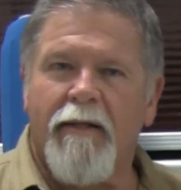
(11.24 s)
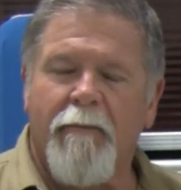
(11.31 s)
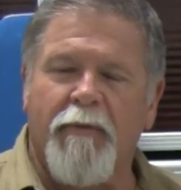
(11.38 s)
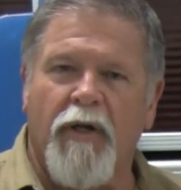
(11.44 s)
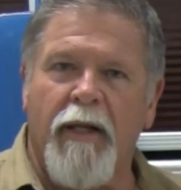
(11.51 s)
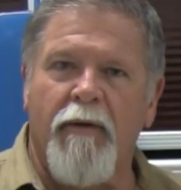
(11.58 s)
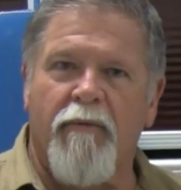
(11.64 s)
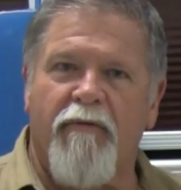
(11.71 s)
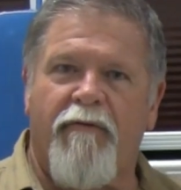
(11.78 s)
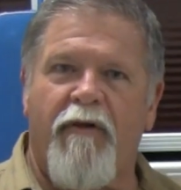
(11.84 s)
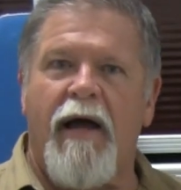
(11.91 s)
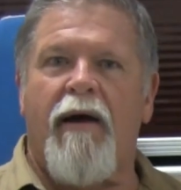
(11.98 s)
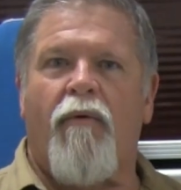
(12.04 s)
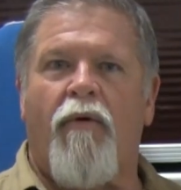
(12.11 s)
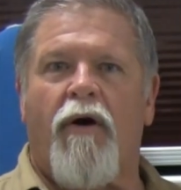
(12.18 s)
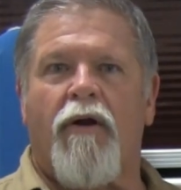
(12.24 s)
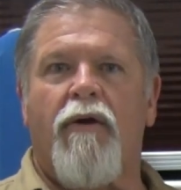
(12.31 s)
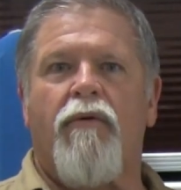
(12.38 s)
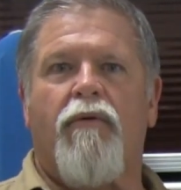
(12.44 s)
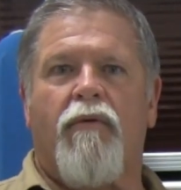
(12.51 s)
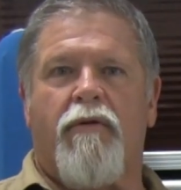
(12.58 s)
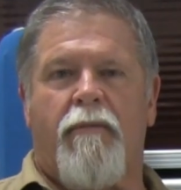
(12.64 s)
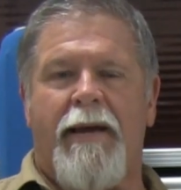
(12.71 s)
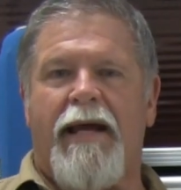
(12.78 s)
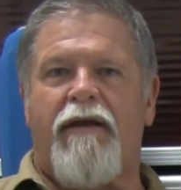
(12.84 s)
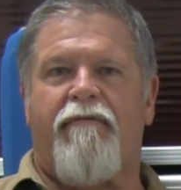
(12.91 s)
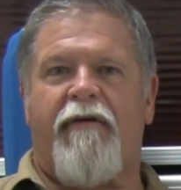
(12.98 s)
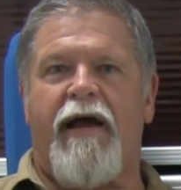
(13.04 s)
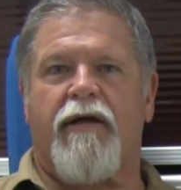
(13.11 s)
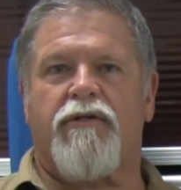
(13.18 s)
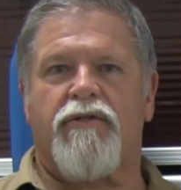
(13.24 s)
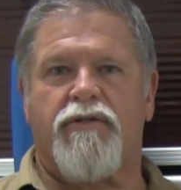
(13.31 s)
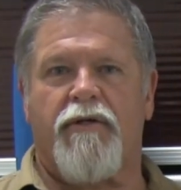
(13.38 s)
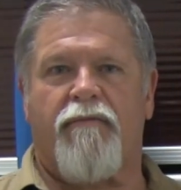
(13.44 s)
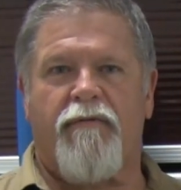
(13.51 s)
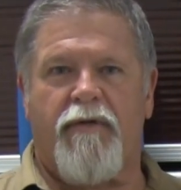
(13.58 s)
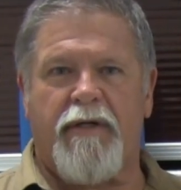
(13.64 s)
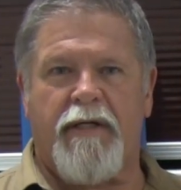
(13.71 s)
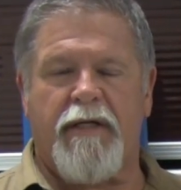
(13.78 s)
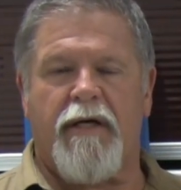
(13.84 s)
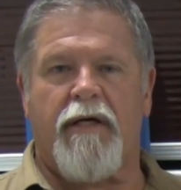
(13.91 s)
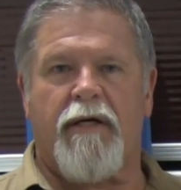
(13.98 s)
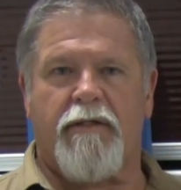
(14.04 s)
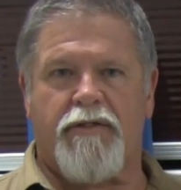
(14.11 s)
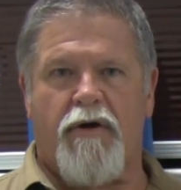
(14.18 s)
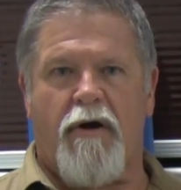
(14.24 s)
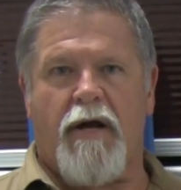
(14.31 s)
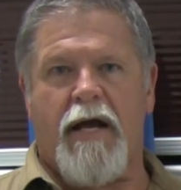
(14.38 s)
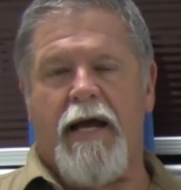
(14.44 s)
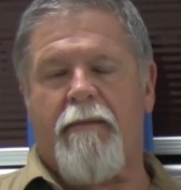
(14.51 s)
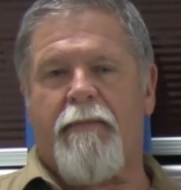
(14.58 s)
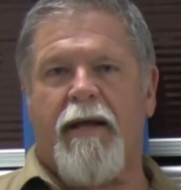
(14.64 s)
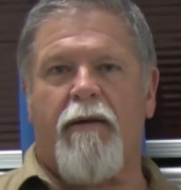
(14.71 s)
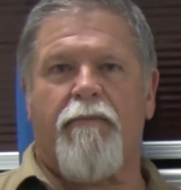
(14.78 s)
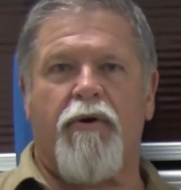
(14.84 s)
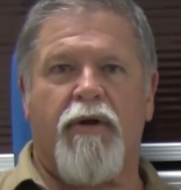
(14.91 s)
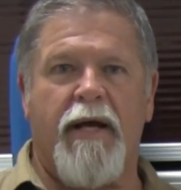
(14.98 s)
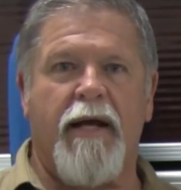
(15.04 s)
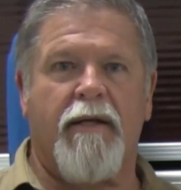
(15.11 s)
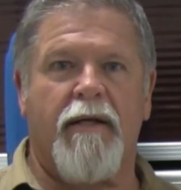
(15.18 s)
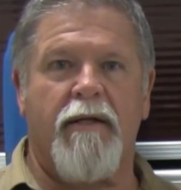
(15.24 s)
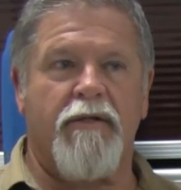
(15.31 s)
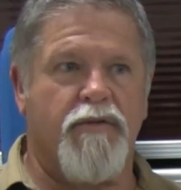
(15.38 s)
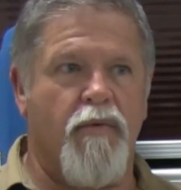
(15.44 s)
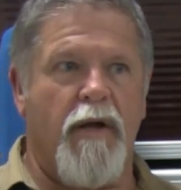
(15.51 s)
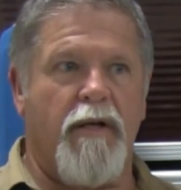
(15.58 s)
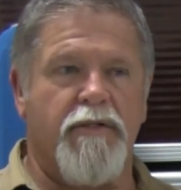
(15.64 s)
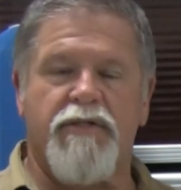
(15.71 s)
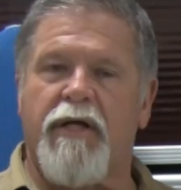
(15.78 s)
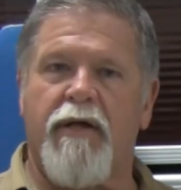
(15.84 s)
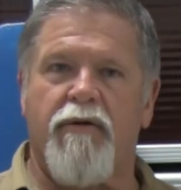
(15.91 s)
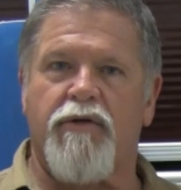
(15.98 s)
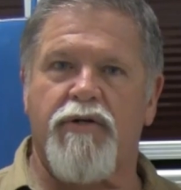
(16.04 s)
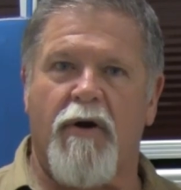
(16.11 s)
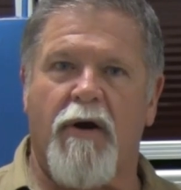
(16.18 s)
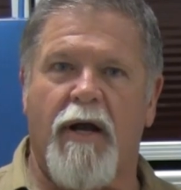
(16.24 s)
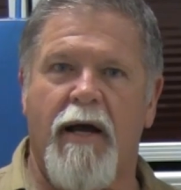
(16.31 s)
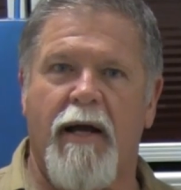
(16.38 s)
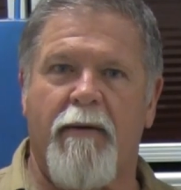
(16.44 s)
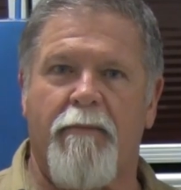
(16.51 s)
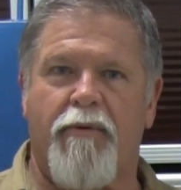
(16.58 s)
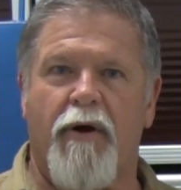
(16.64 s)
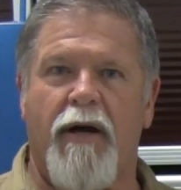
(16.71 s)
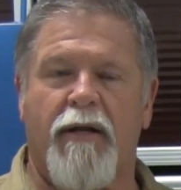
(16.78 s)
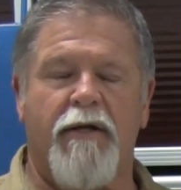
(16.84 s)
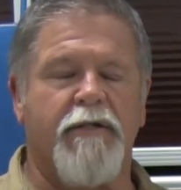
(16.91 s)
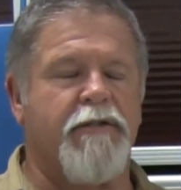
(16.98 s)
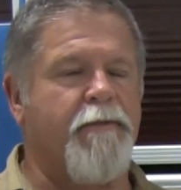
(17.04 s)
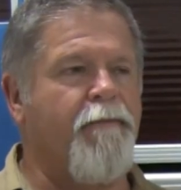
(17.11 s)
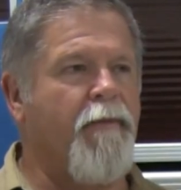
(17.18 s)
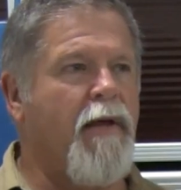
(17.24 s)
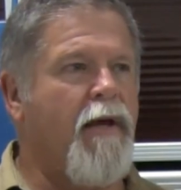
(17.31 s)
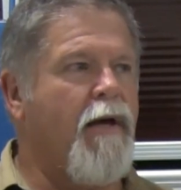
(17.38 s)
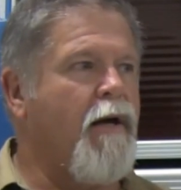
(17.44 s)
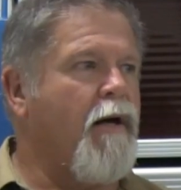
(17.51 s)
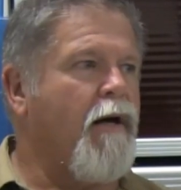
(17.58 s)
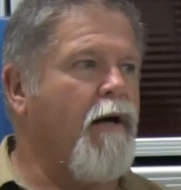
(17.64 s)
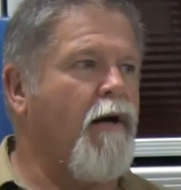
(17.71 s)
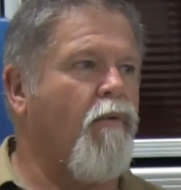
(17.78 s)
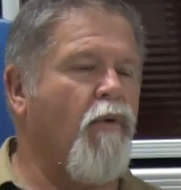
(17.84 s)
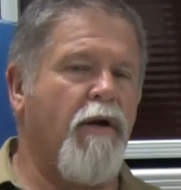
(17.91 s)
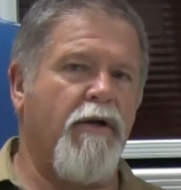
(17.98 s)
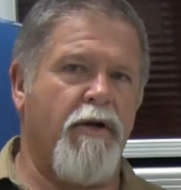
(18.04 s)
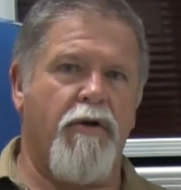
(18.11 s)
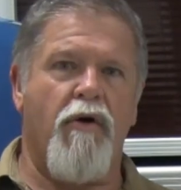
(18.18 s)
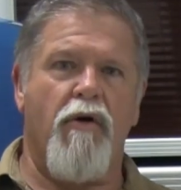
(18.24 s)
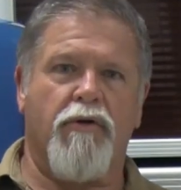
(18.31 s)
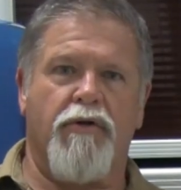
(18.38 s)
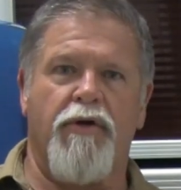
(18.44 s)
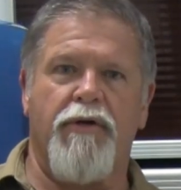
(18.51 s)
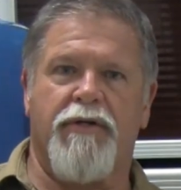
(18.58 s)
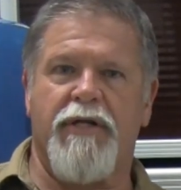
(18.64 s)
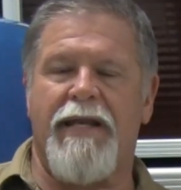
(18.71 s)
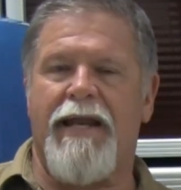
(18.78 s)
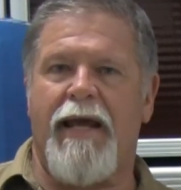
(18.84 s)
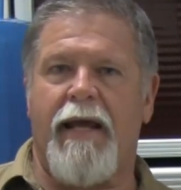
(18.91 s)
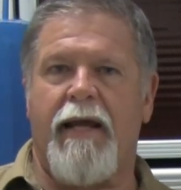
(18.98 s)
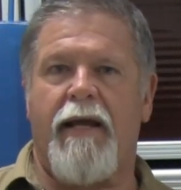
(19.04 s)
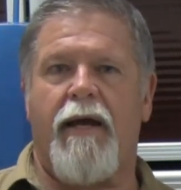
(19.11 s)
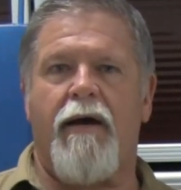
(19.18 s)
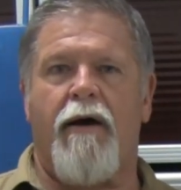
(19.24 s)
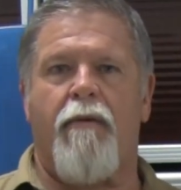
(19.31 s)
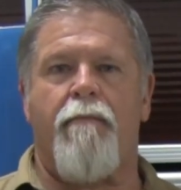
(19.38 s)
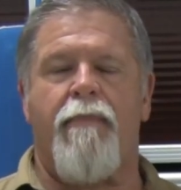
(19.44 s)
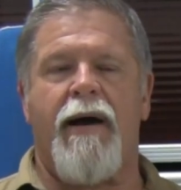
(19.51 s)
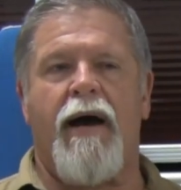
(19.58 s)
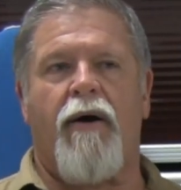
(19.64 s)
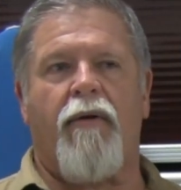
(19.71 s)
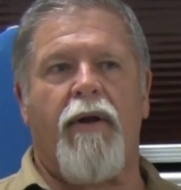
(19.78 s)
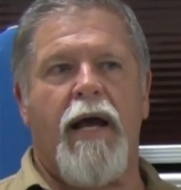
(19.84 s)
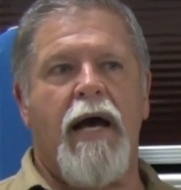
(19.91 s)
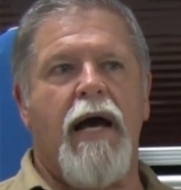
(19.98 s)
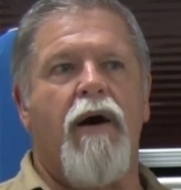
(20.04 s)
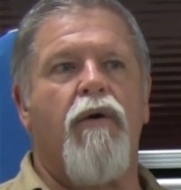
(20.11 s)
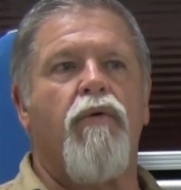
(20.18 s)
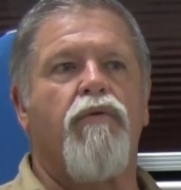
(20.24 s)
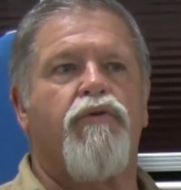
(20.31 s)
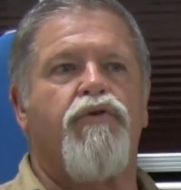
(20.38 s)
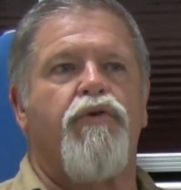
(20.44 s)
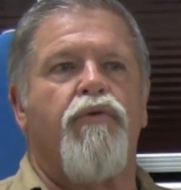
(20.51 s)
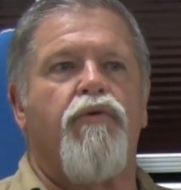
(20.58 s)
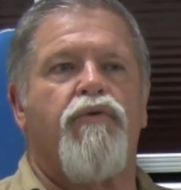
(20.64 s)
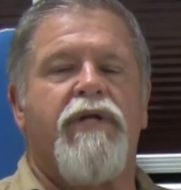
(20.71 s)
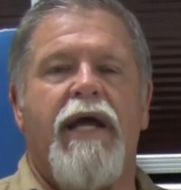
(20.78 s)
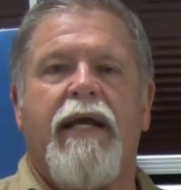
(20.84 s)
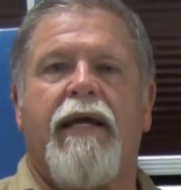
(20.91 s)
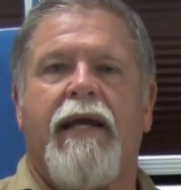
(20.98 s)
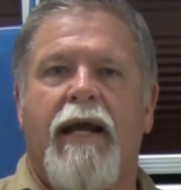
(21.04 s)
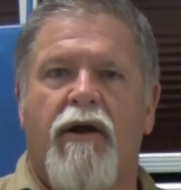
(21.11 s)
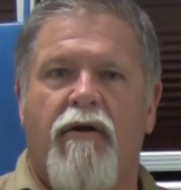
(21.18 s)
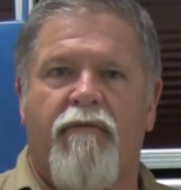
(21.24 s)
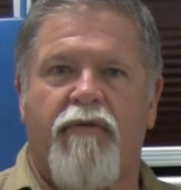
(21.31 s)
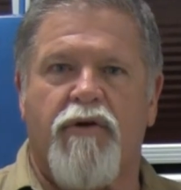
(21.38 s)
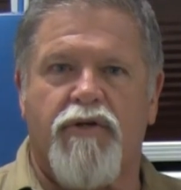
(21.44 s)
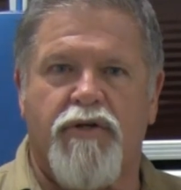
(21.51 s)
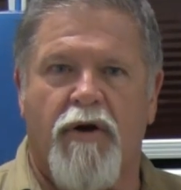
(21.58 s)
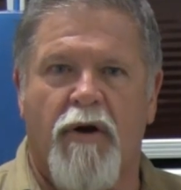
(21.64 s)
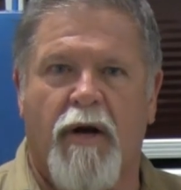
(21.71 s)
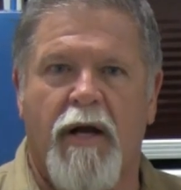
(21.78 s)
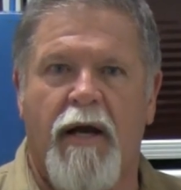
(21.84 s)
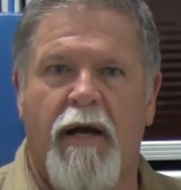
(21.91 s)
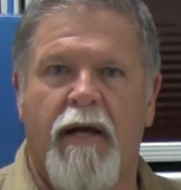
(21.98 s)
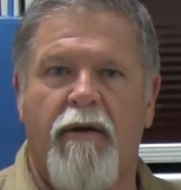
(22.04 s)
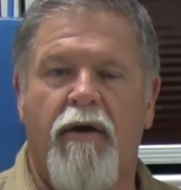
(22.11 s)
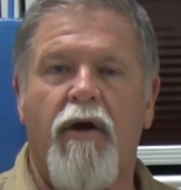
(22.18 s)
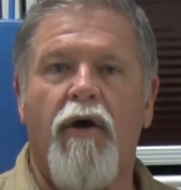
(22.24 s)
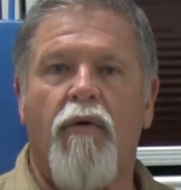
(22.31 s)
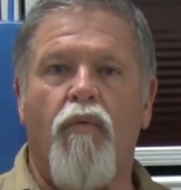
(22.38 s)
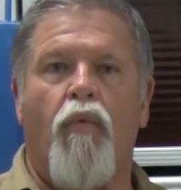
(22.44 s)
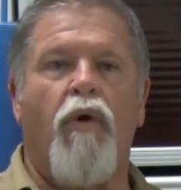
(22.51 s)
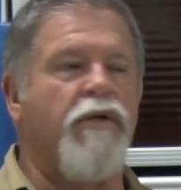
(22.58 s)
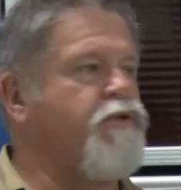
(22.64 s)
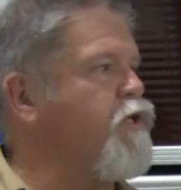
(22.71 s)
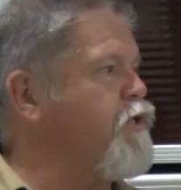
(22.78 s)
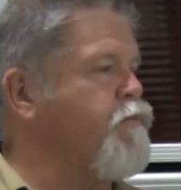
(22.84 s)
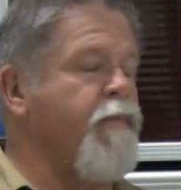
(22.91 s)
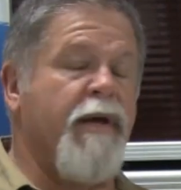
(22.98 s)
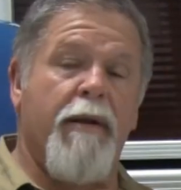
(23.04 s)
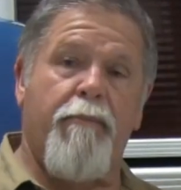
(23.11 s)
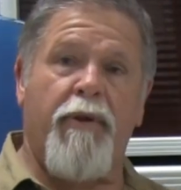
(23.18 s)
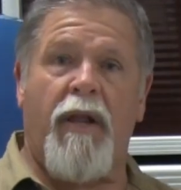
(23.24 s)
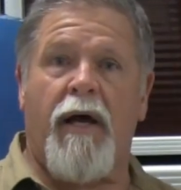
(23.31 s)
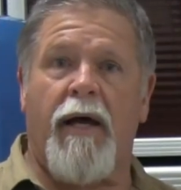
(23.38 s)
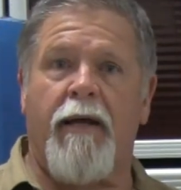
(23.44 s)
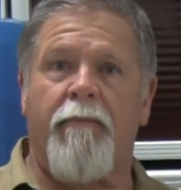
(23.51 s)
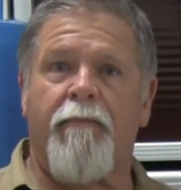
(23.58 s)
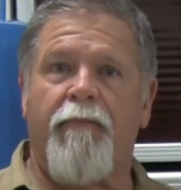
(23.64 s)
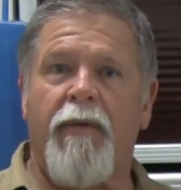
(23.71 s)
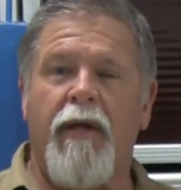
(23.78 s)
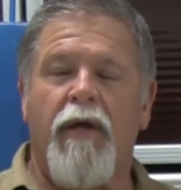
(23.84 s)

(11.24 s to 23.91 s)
I'm Clint with Flatwater. We're the manufacturers of the Sharkhide Metal Protectant as well as the other Sharkhide products. I wanted to talk to you today about how to take care of your Sharkhide once it's been applied.